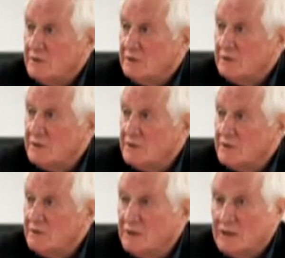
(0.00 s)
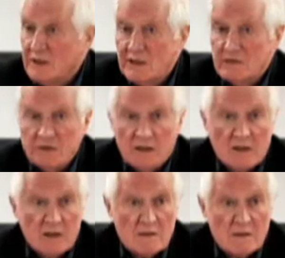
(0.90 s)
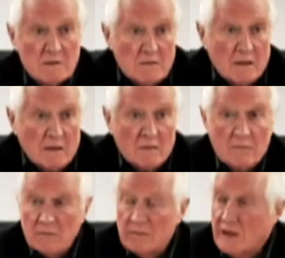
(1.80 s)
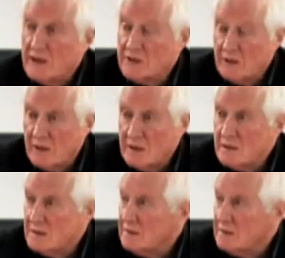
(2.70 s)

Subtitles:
They were used to working freelance, casualised.